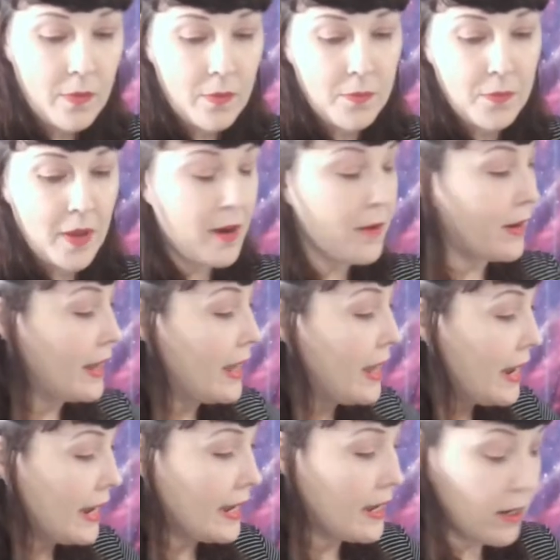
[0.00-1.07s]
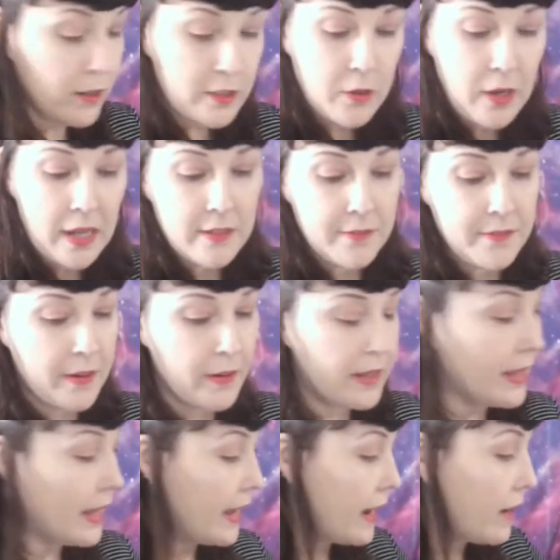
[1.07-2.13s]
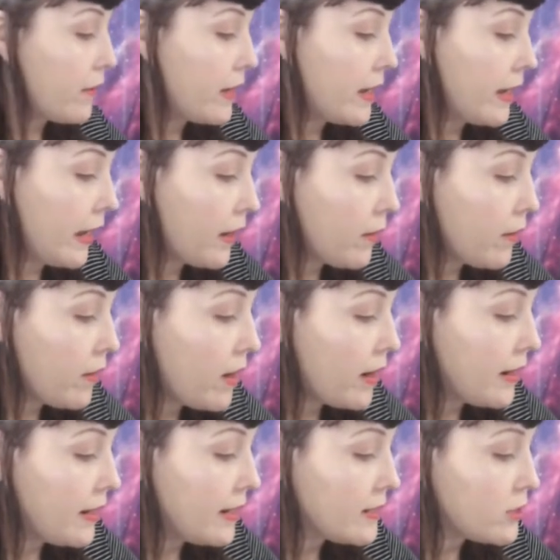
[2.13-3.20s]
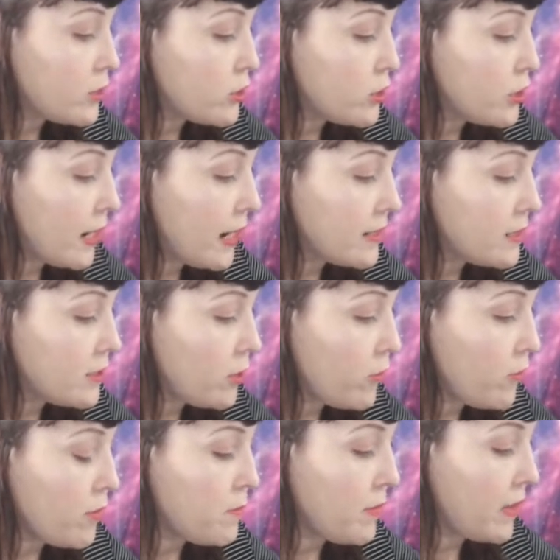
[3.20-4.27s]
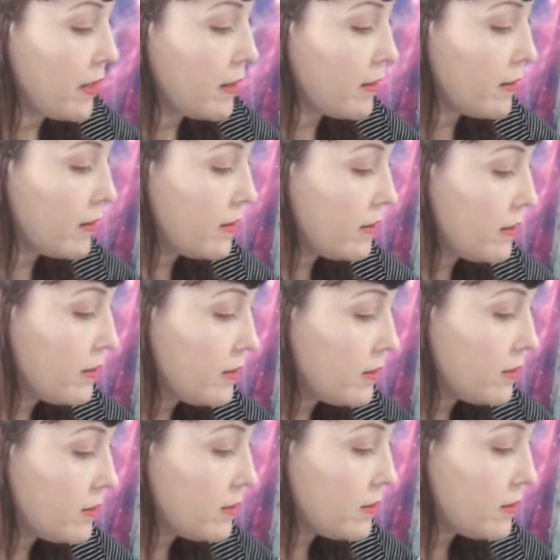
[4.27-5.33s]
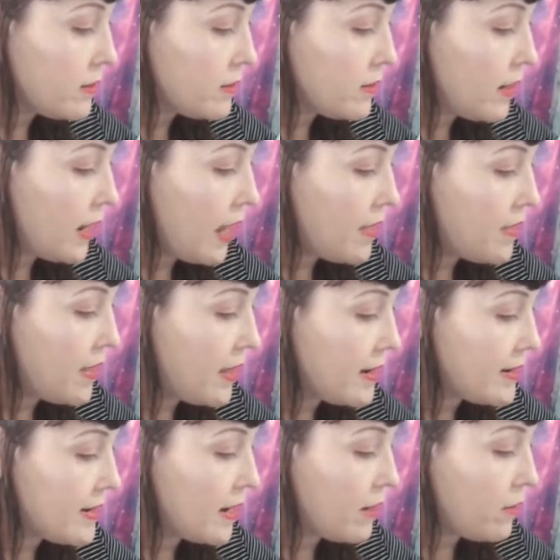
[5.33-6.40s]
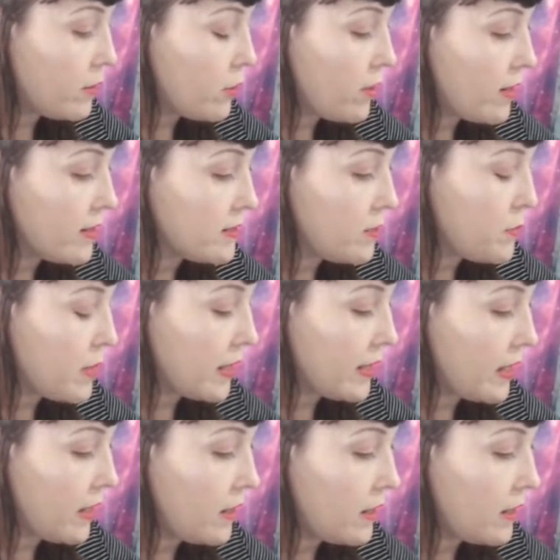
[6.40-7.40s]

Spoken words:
All right, he also has a very light area here on his chest. So from here and then down across the belly,